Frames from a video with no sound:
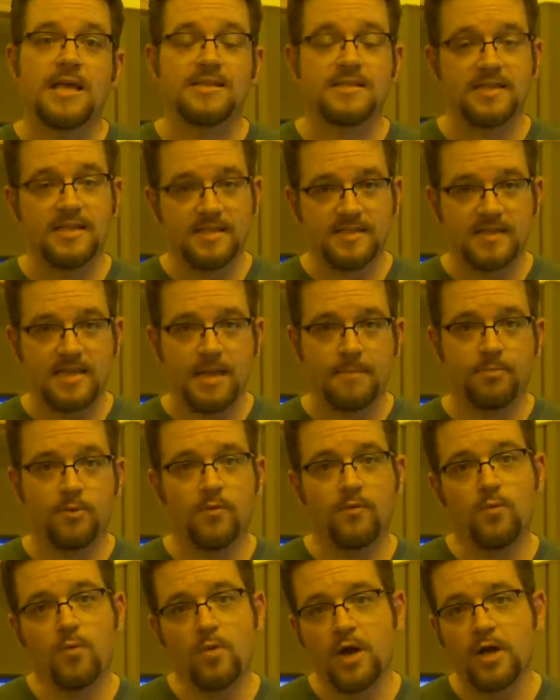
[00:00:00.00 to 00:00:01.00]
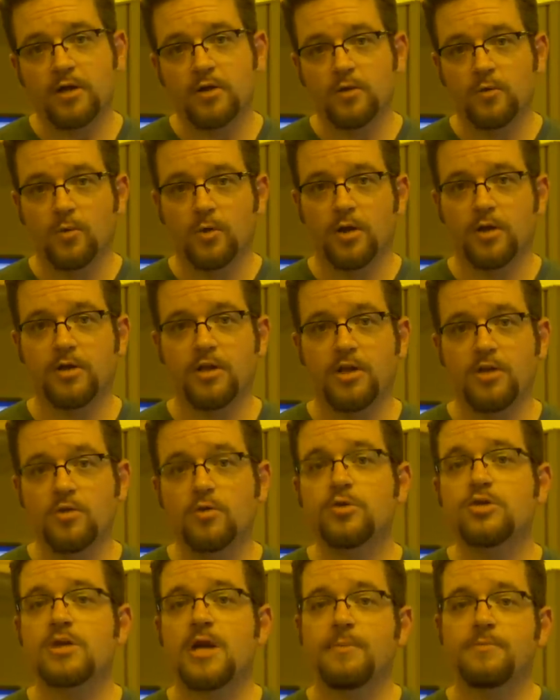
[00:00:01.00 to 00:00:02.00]
as an example of what could work in
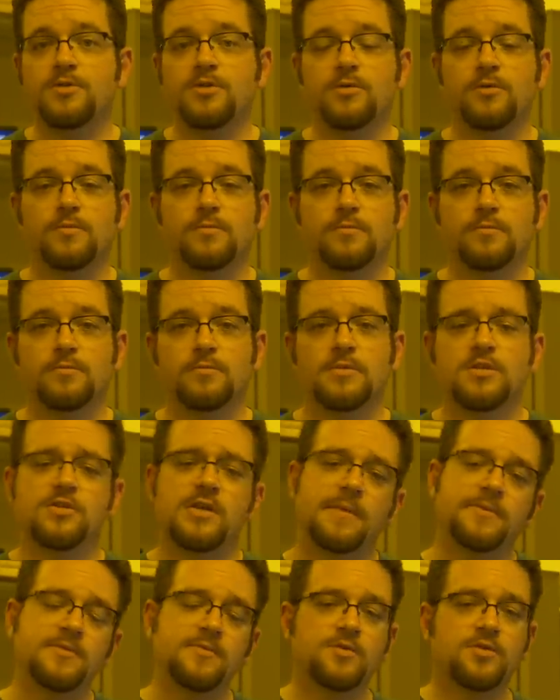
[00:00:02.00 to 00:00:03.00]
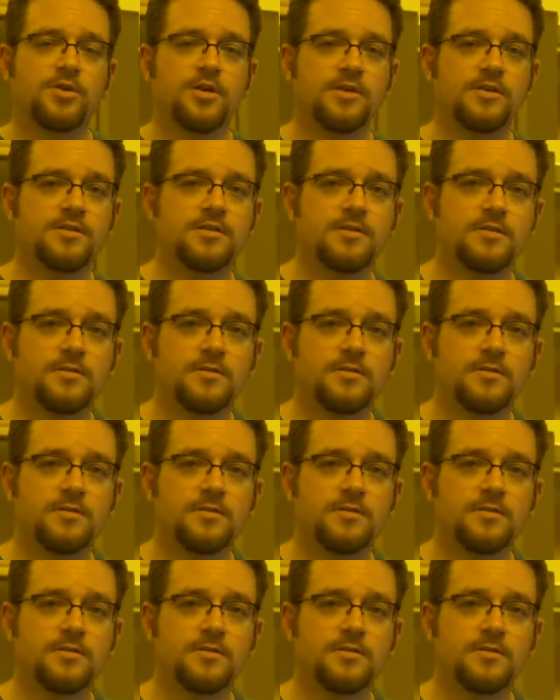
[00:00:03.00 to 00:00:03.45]
your shop too. Let's grab some screens.